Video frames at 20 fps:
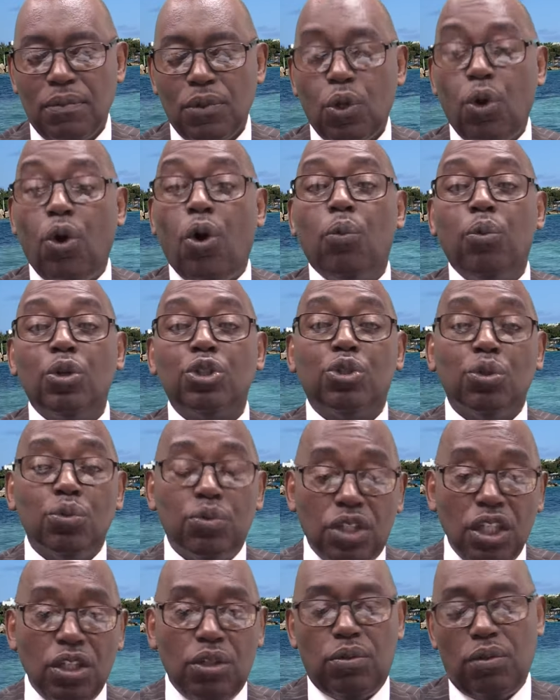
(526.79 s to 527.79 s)
Or what you
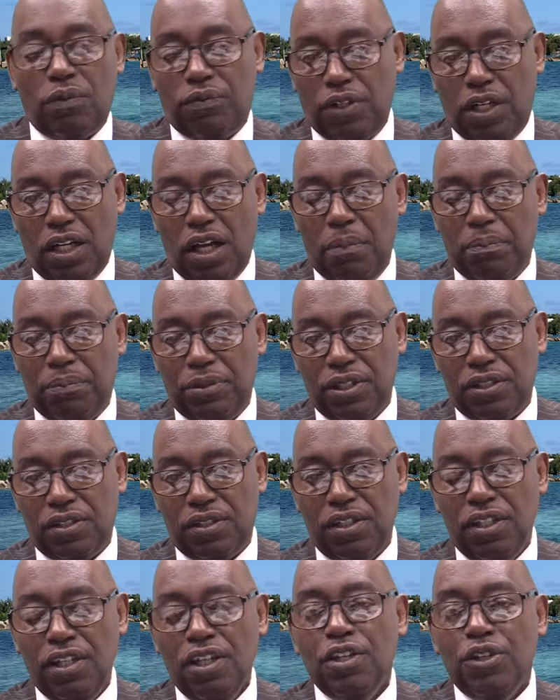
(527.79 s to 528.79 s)
think you've
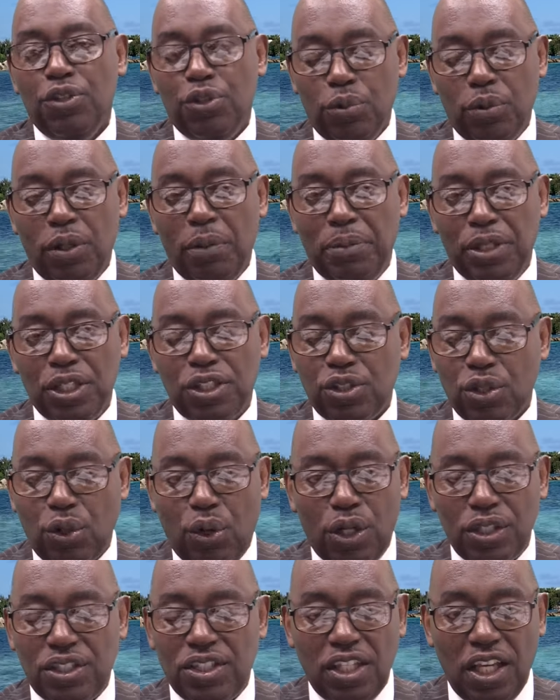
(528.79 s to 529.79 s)
accomplished, you will be
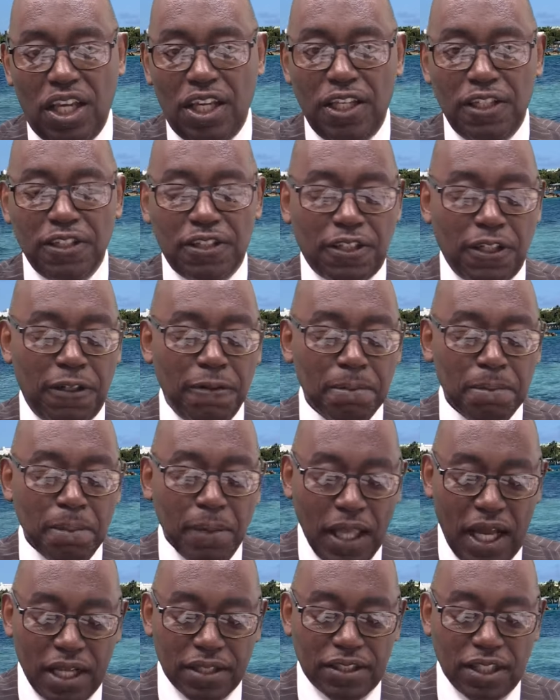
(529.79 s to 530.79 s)
shortchanged
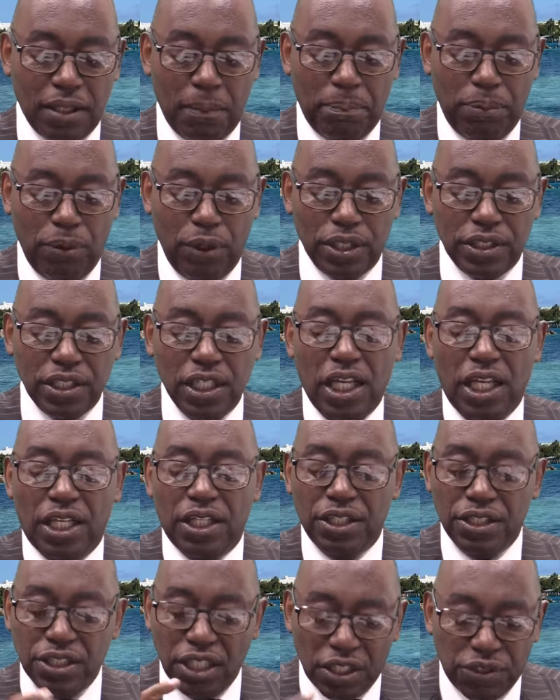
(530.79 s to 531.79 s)
at some point.
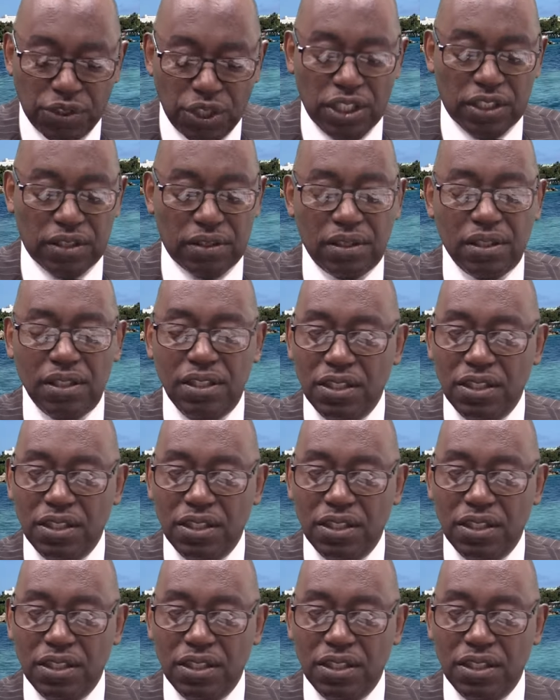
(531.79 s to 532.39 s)
Nothing